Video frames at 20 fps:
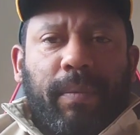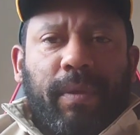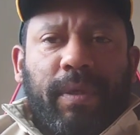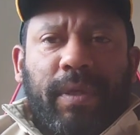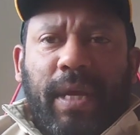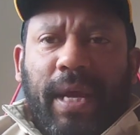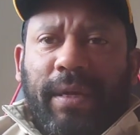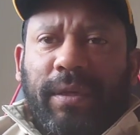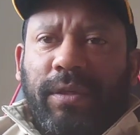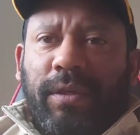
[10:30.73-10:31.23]

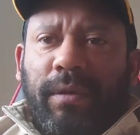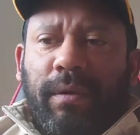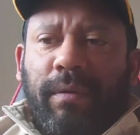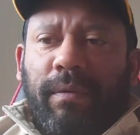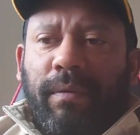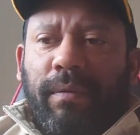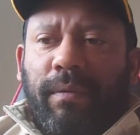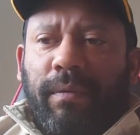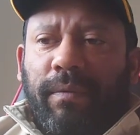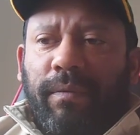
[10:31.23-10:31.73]

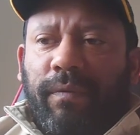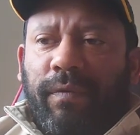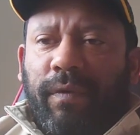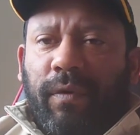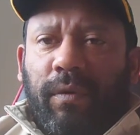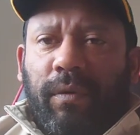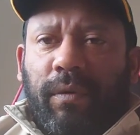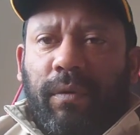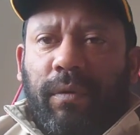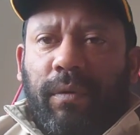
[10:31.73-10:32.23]
possession
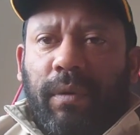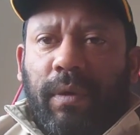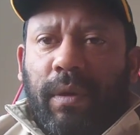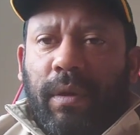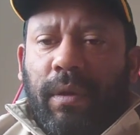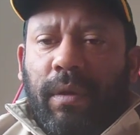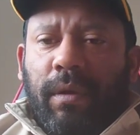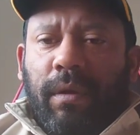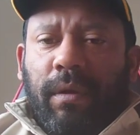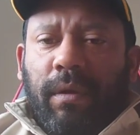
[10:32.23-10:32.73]
for
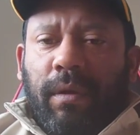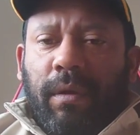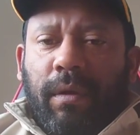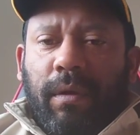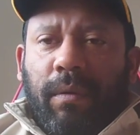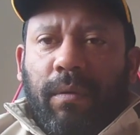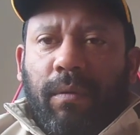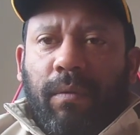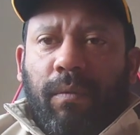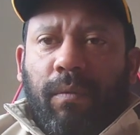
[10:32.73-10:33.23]

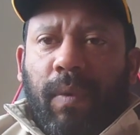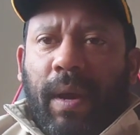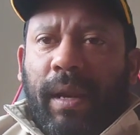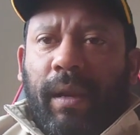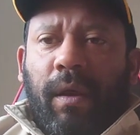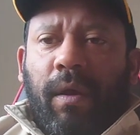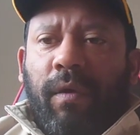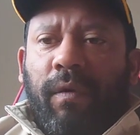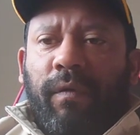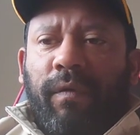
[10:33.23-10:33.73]

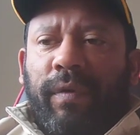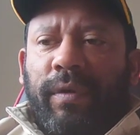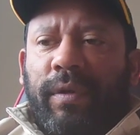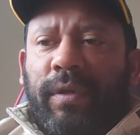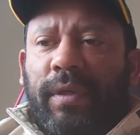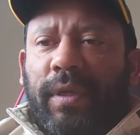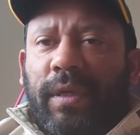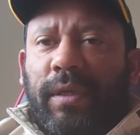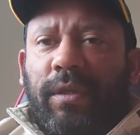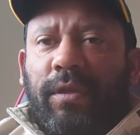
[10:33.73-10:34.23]
well over
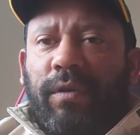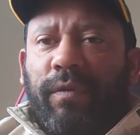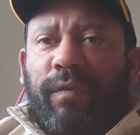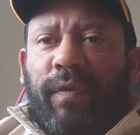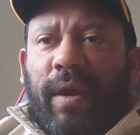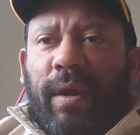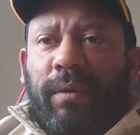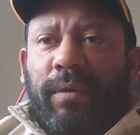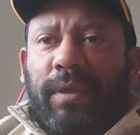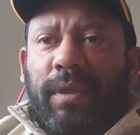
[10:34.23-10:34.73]
since
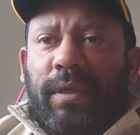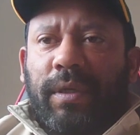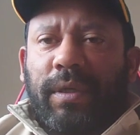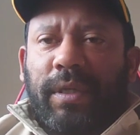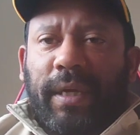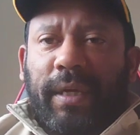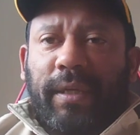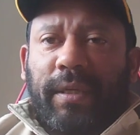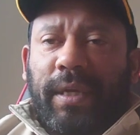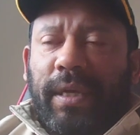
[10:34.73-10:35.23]

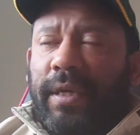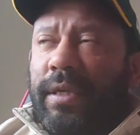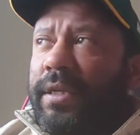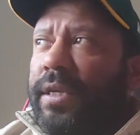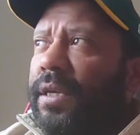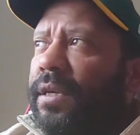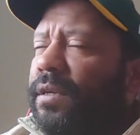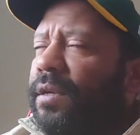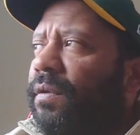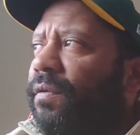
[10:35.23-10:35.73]
2016,
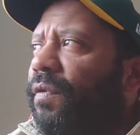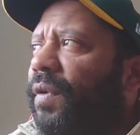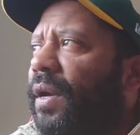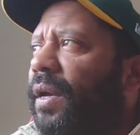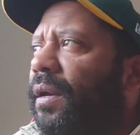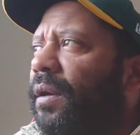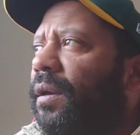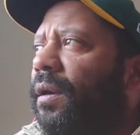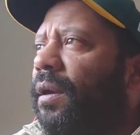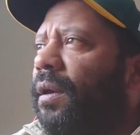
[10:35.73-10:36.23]
since I
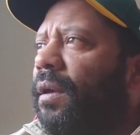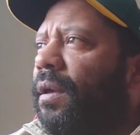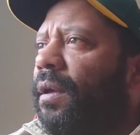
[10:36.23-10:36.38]
think